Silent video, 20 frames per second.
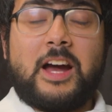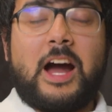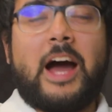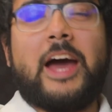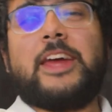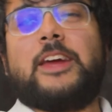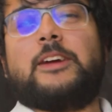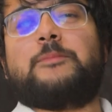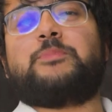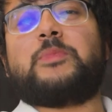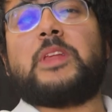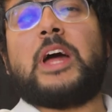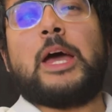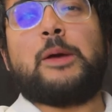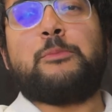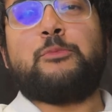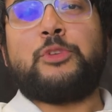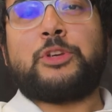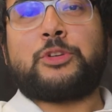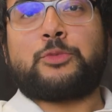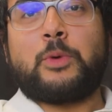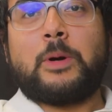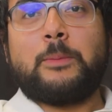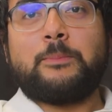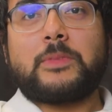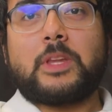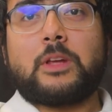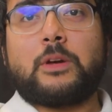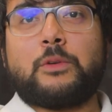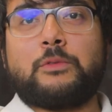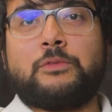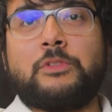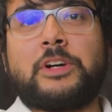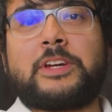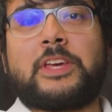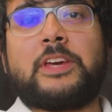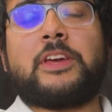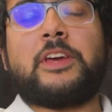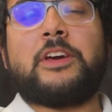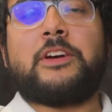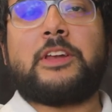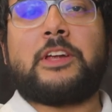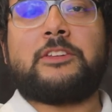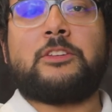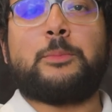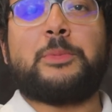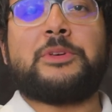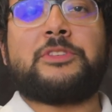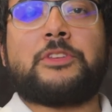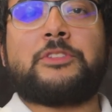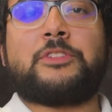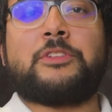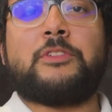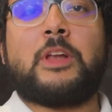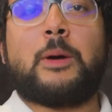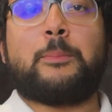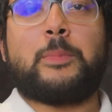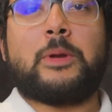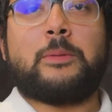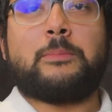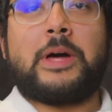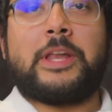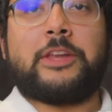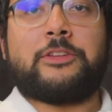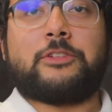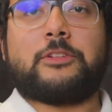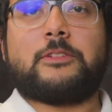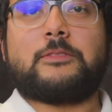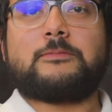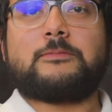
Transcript: Hi, I'm Vishwam, working here as a Business Development Manager.